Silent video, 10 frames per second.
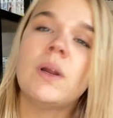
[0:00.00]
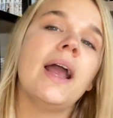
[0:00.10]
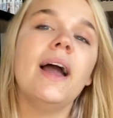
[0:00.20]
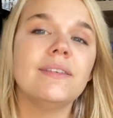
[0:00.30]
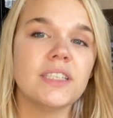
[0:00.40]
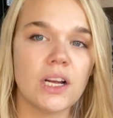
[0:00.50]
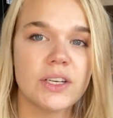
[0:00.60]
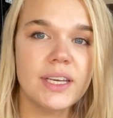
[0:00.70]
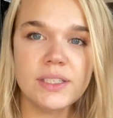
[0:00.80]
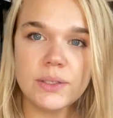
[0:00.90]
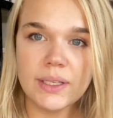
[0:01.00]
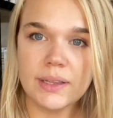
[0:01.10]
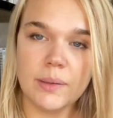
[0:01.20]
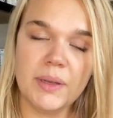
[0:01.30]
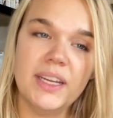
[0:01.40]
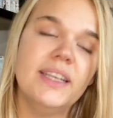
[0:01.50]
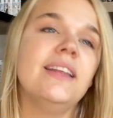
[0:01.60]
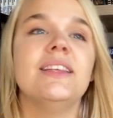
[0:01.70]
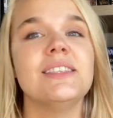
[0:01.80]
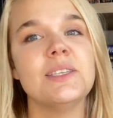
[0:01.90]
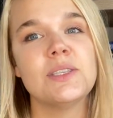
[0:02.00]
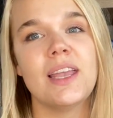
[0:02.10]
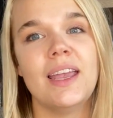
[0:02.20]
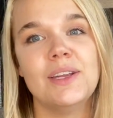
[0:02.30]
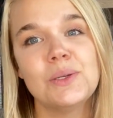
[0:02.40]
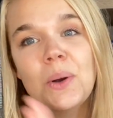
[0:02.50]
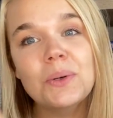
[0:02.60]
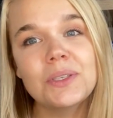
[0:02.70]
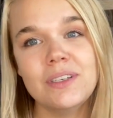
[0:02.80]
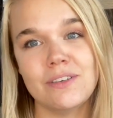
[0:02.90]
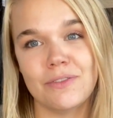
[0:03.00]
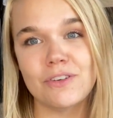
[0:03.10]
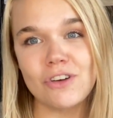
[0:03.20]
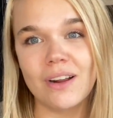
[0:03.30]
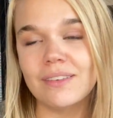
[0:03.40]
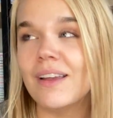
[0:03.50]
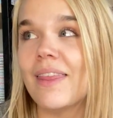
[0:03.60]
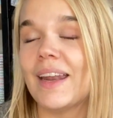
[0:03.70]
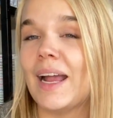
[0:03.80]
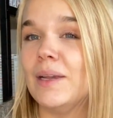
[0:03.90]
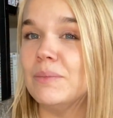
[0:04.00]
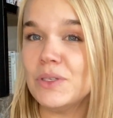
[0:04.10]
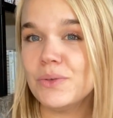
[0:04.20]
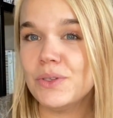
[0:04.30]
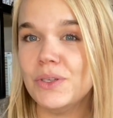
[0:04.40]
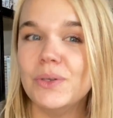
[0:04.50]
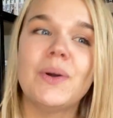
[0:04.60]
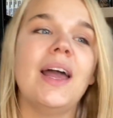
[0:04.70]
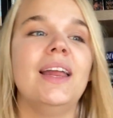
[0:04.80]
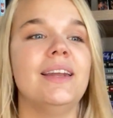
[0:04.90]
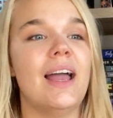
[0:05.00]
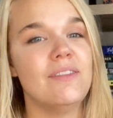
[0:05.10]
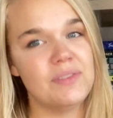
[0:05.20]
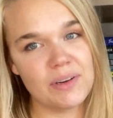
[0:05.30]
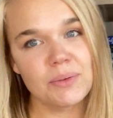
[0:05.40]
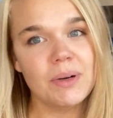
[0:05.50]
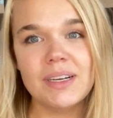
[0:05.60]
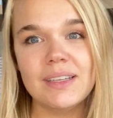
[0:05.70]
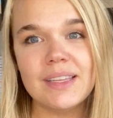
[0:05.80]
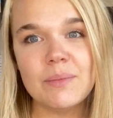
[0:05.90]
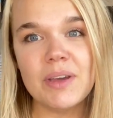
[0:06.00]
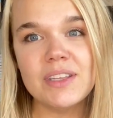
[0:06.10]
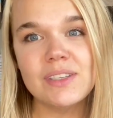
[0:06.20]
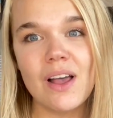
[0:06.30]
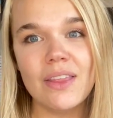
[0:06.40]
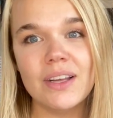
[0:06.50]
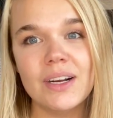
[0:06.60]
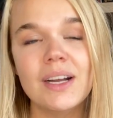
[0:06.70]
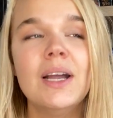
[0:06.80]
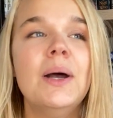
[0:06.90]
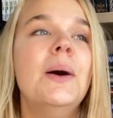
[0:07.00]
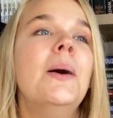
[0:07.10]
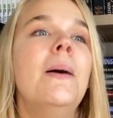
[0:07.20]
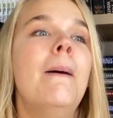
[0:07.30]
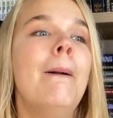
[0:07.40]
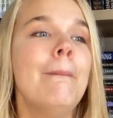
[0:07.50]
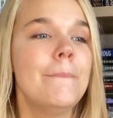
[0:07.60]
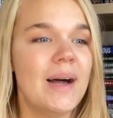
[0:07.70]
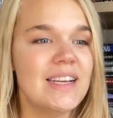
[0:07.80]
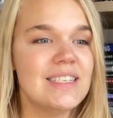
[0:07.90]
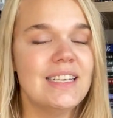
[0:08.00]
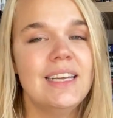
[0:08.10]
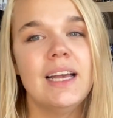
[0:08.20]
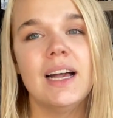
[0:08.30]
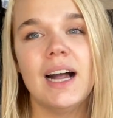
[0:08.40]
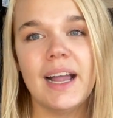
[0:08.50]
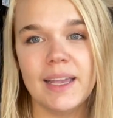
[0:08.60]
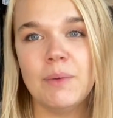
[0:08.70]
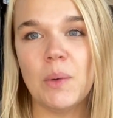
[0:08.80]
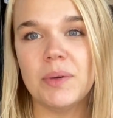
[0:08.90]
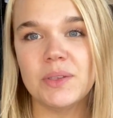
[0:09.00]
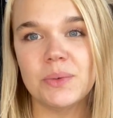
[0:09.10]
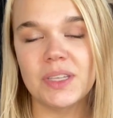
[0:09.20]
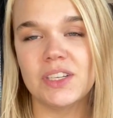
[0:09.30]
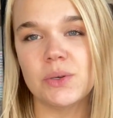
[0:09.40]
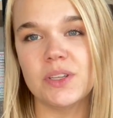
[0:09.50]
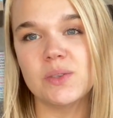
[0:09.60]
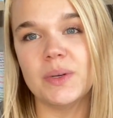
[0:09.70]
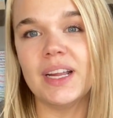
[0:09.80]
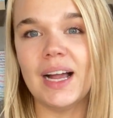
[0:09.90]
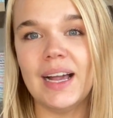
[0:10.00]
I have it on Kindle Unlimited. This is a totally different genre than I'm used to, and I've never read anything by this author, but I am hoping to really enjoy this one.